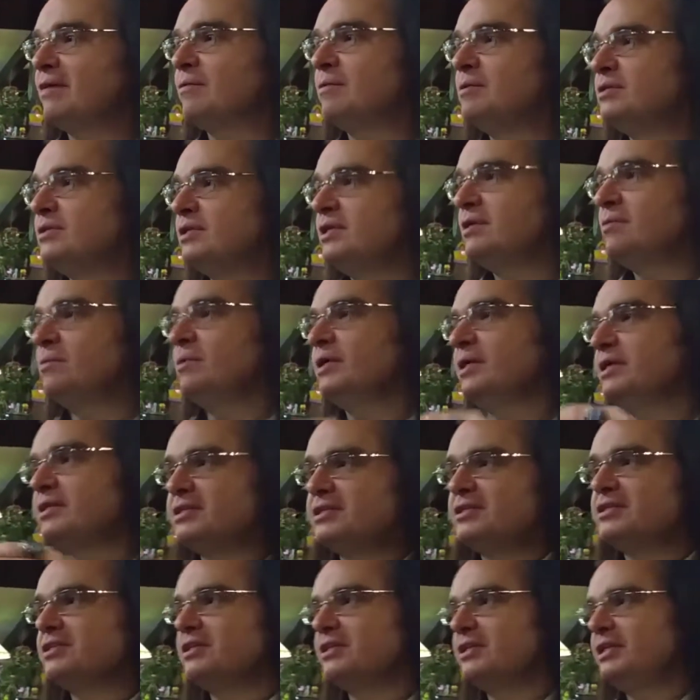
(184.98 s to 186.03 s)
language, then we get to
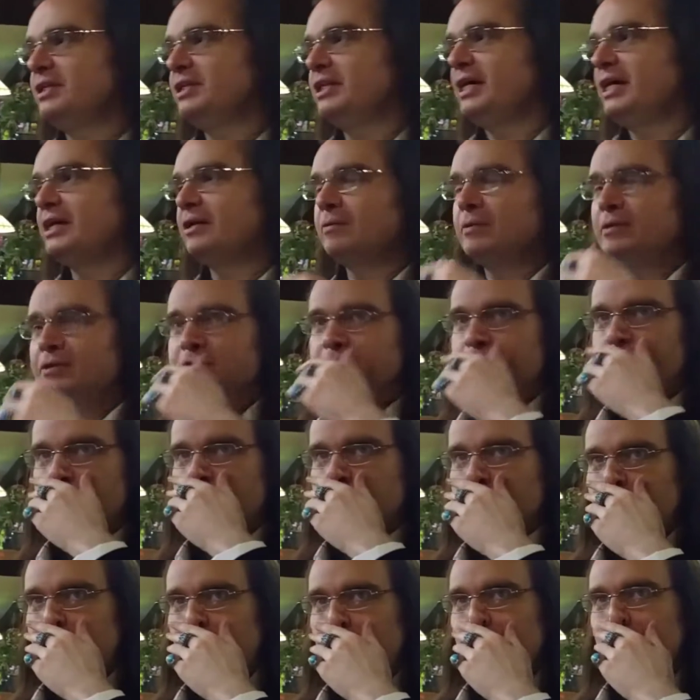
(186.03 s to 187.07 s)
study language
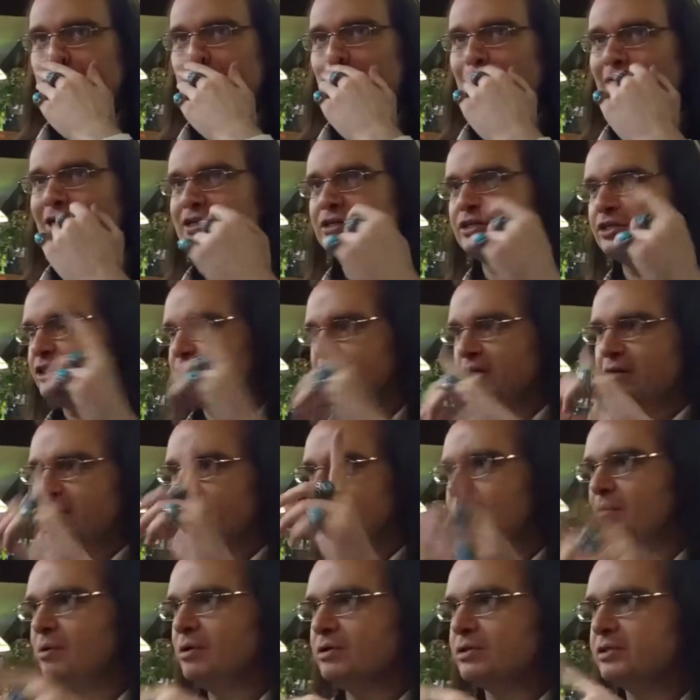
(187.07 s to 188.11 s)
and share it
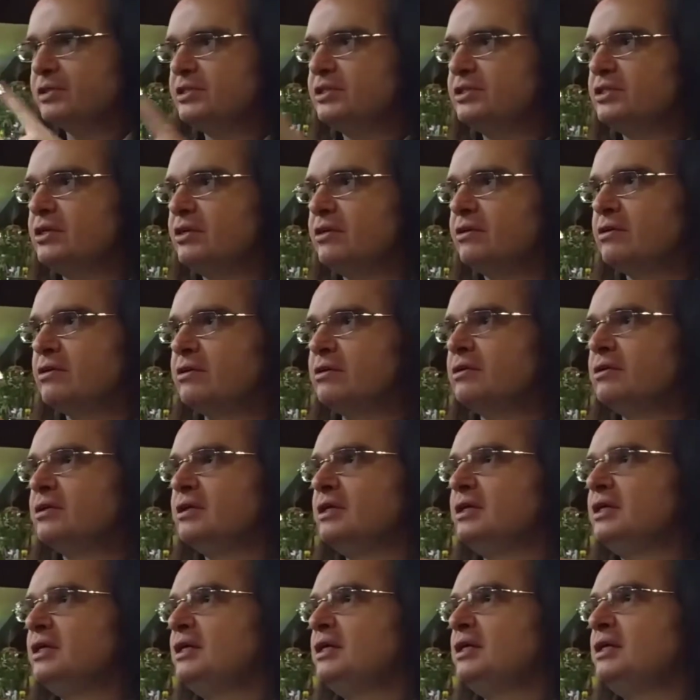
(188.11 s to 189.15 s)
amongst each other.
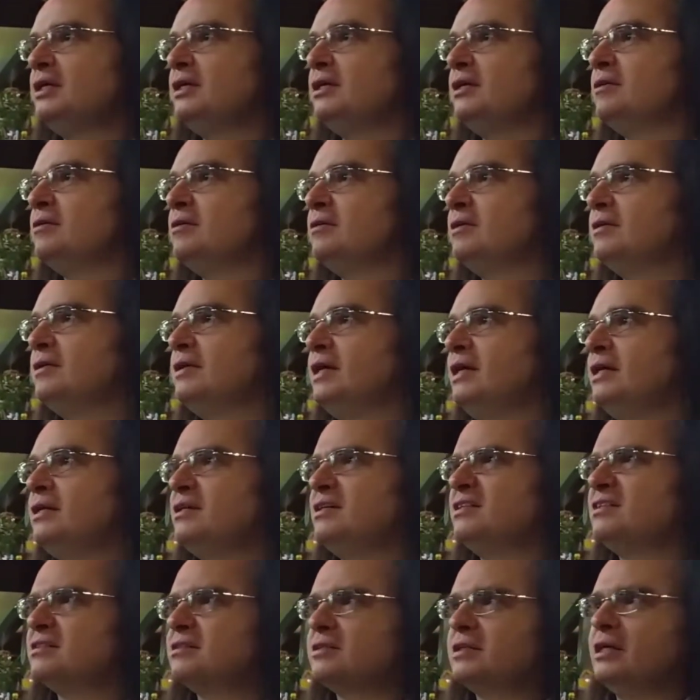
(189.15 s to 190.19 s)
Mm-hmm.
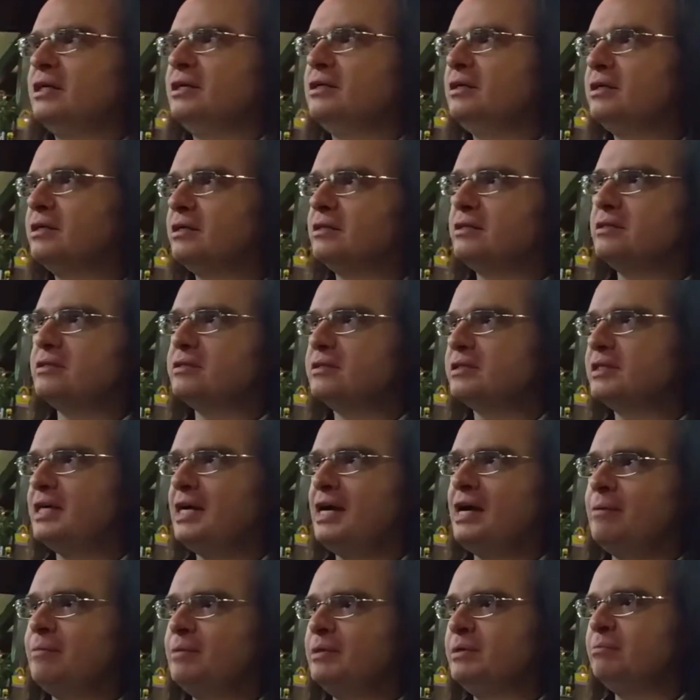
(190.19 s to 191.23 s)
And it's kind of like this
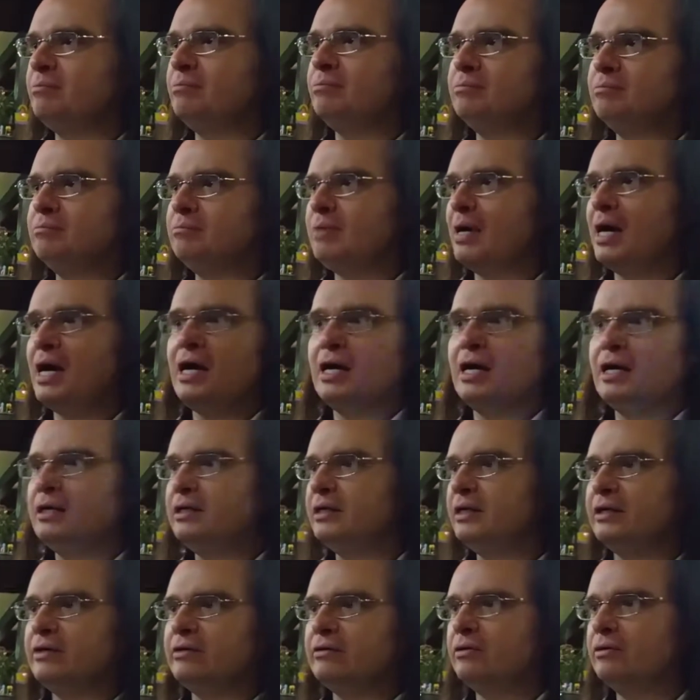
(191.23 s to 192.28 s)
common
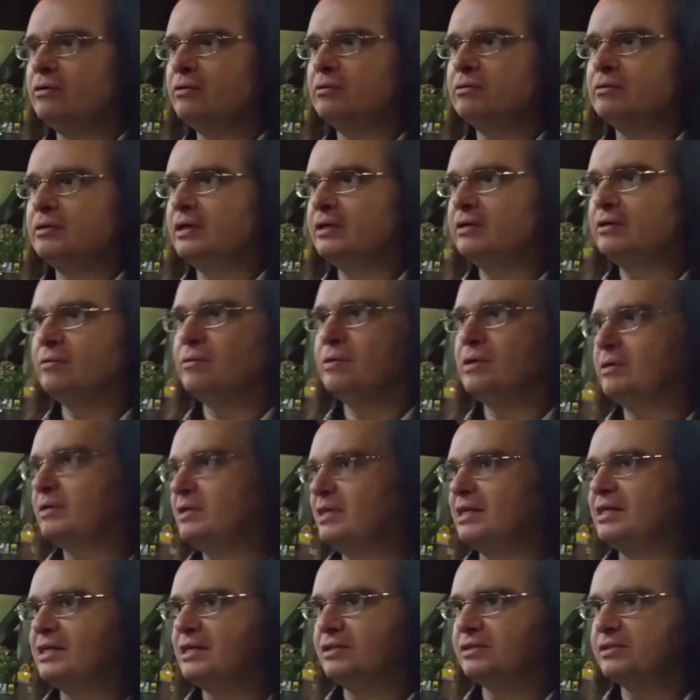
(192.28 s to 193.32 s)
bond. I don't know. I don't know
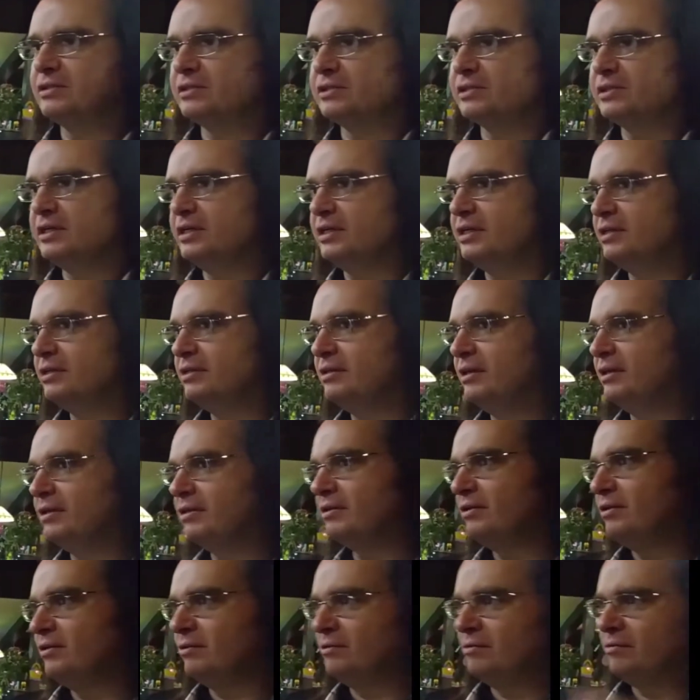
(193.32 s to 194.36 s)
how else to say it.
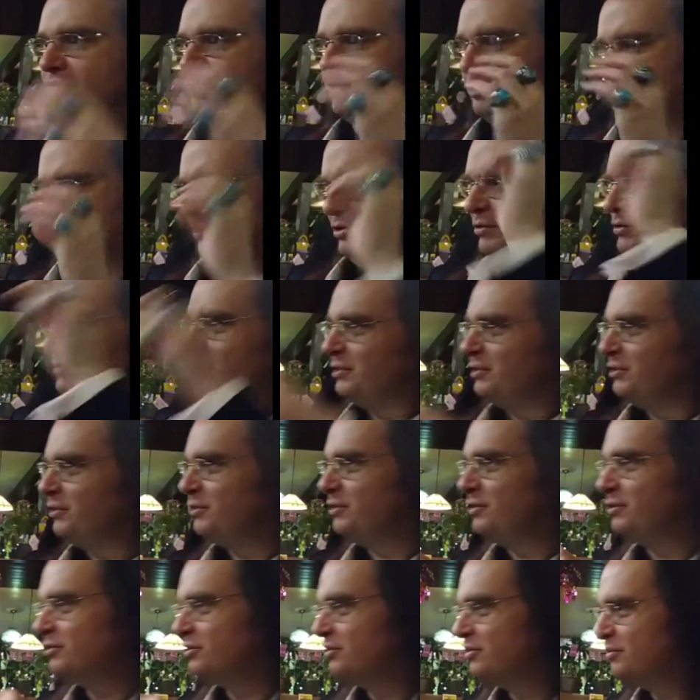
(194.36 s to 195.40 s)
Like, you know, they're into
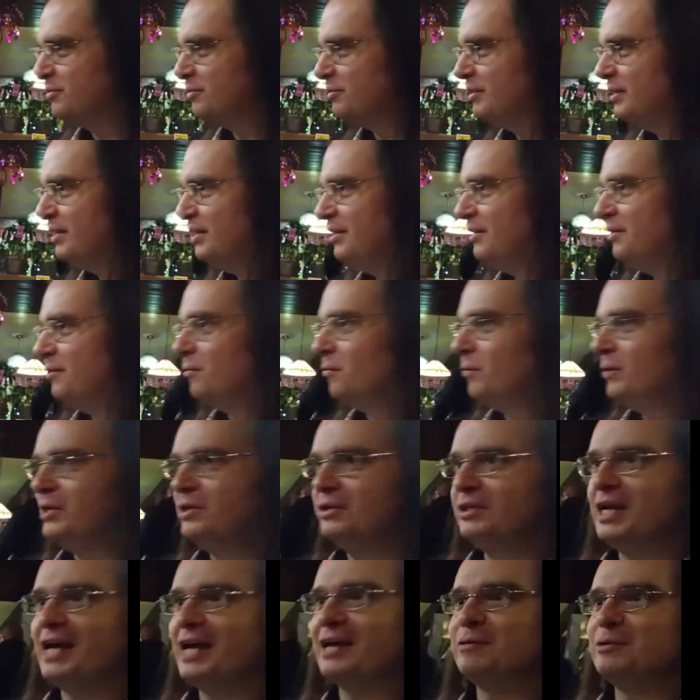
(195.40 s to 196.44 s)
this
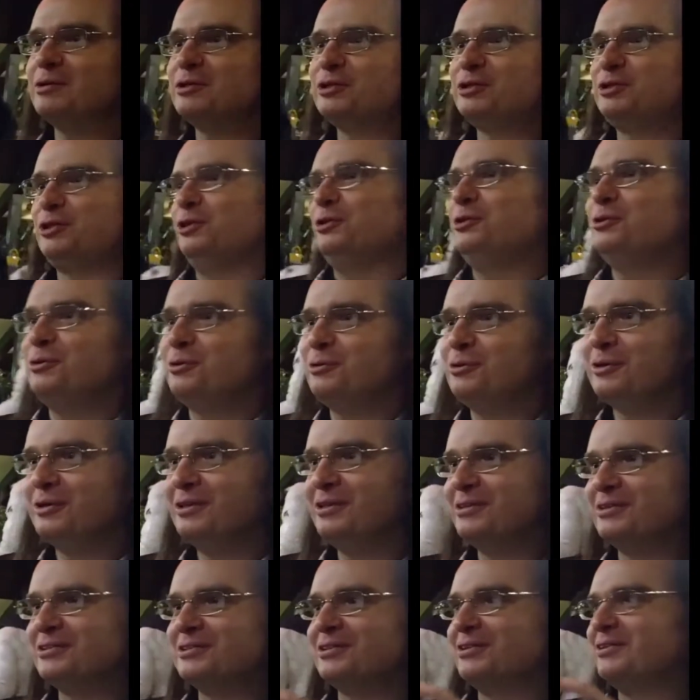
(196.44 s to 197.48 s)
weird language too. You
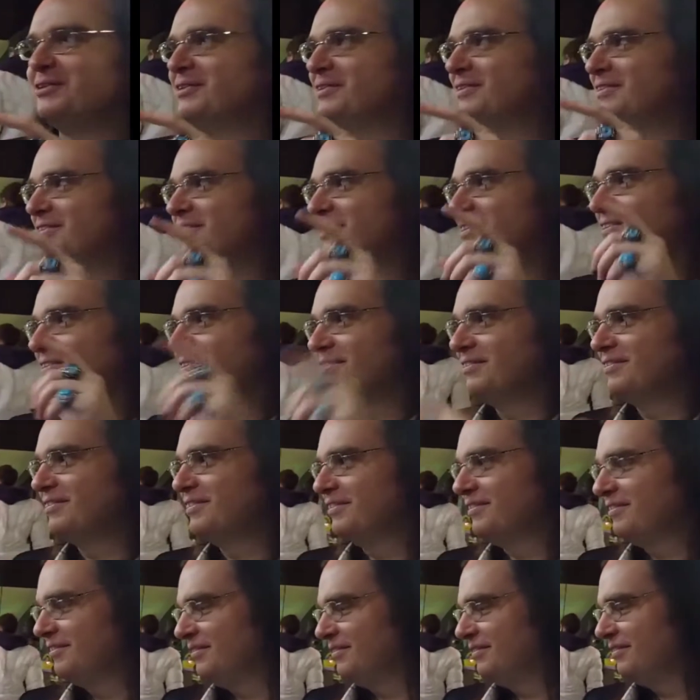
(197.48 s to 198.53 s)
know, I think so we just so.
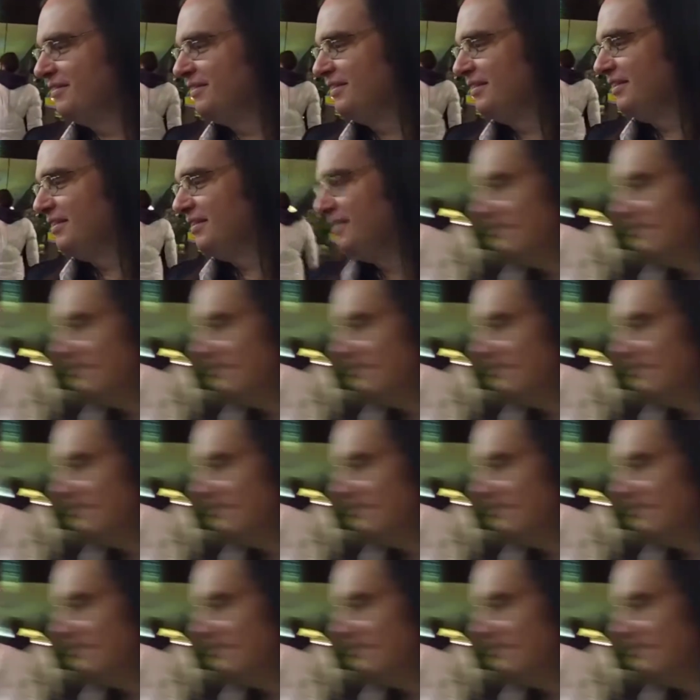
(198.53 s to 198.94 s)
Chased off some more